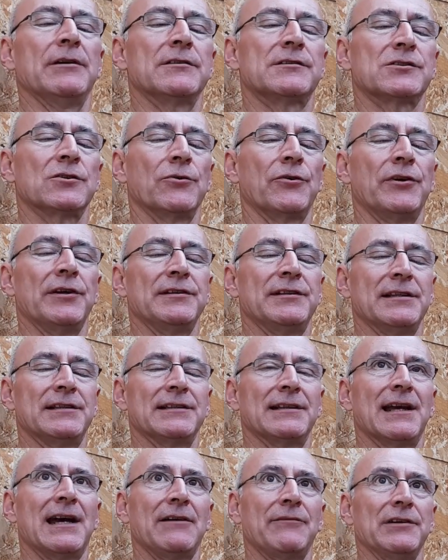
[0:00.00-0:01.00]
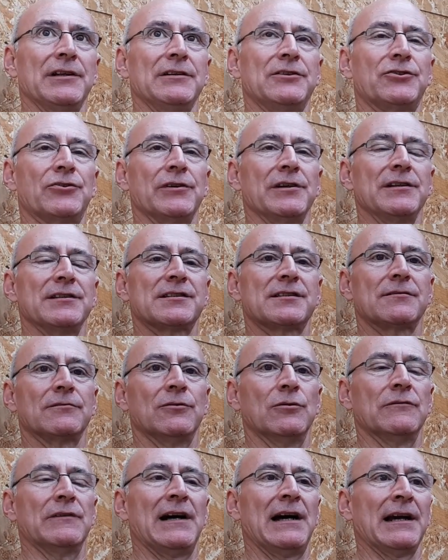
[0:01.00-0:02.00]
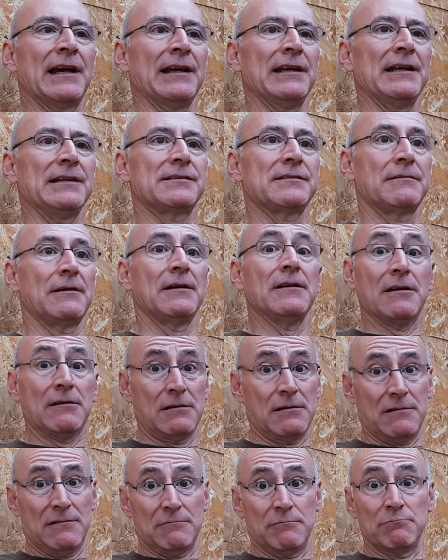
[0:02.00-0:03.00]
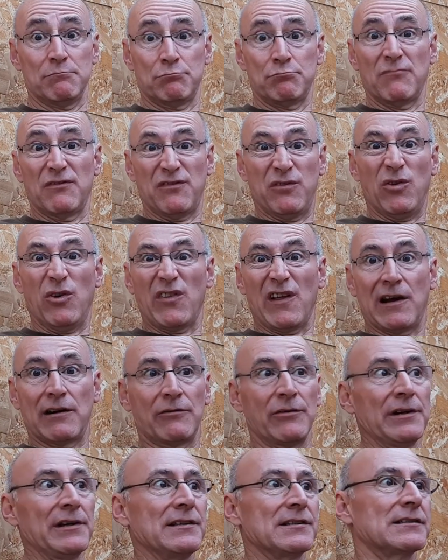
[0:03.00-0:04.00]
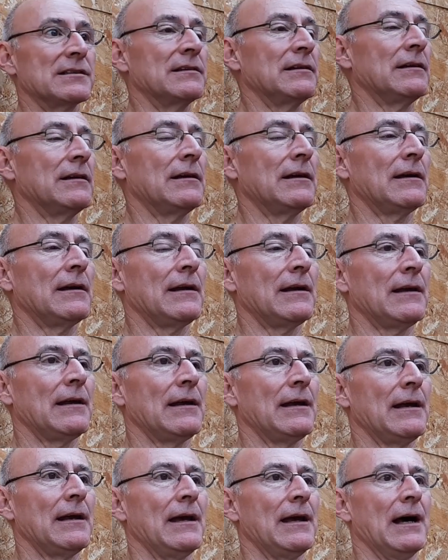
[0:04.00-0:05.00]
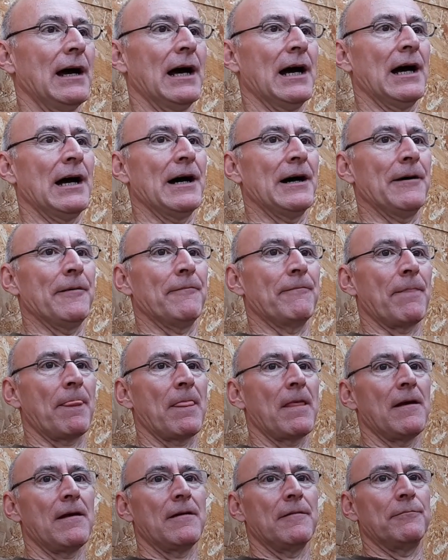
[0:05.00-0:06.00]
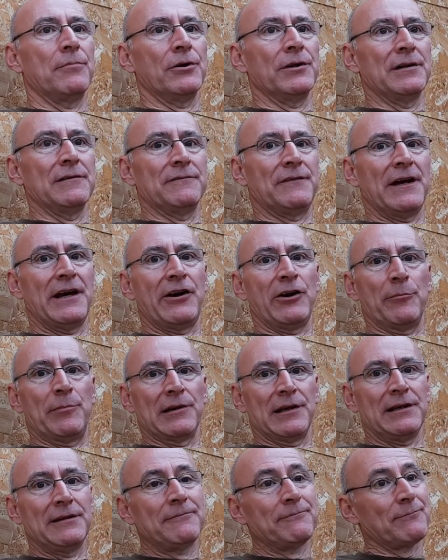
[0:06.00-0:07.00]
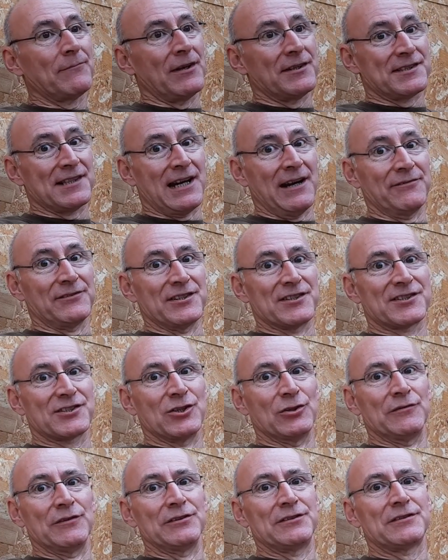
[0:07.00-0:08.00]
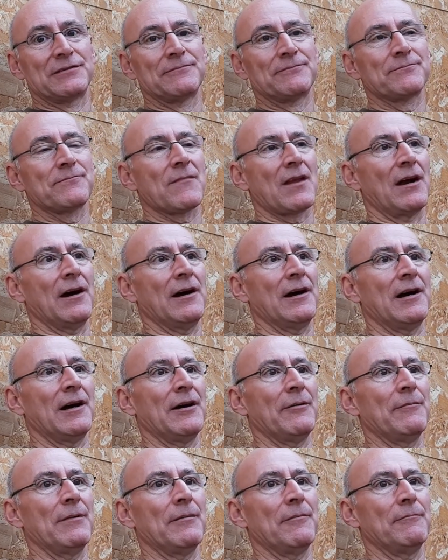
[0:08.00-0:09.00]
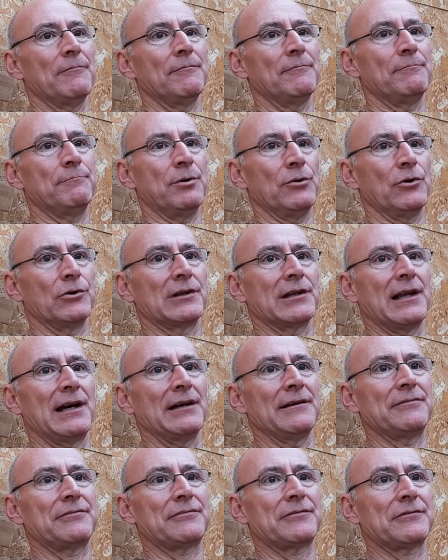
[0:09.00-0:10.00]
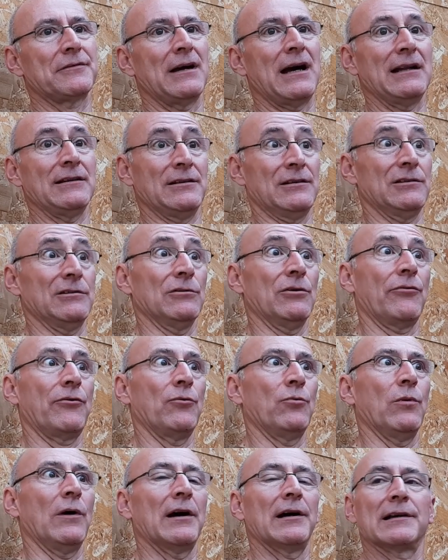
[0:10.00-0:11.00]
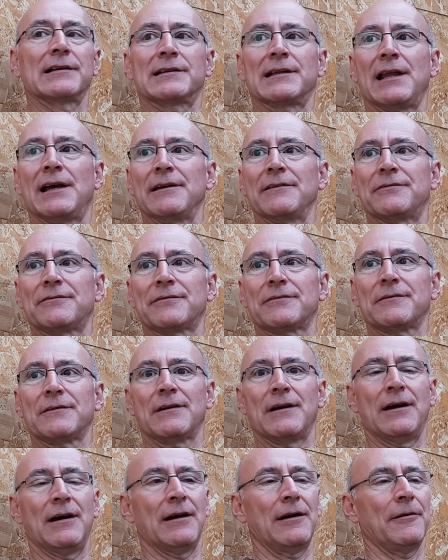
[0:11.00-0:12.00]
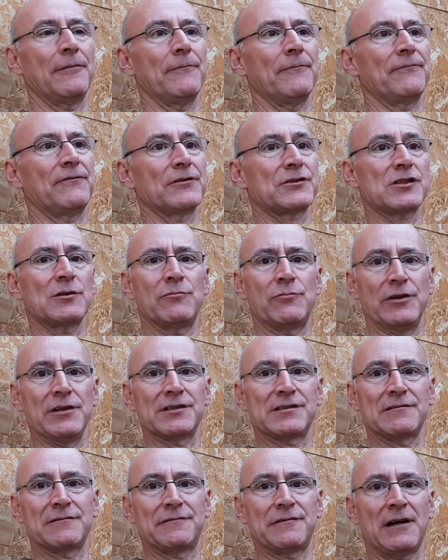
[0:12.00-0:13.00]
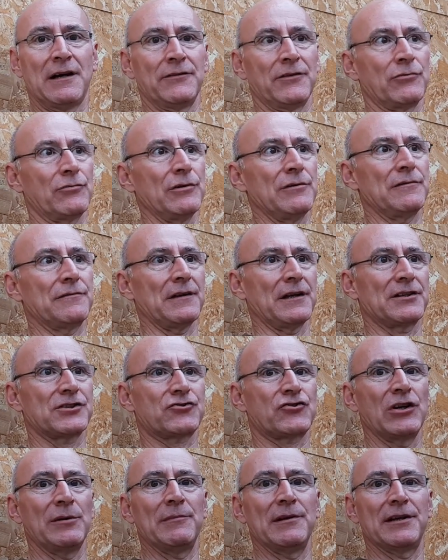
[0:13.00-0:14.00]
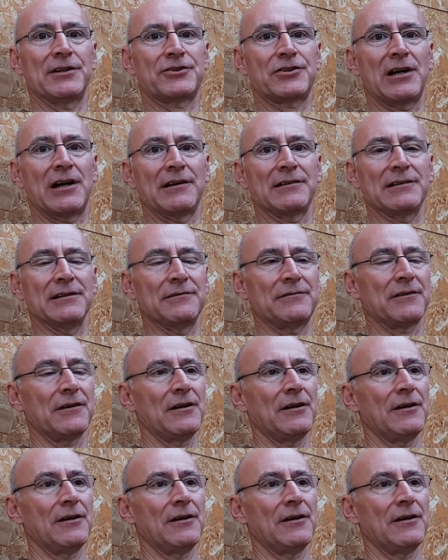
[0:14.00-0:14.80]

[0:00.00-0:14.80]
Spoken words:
so that it didn't have any trees overhanging it for that reason. But invariably, as I've discovered, bird life and other wildlife for some reason find the roof extremely attractive,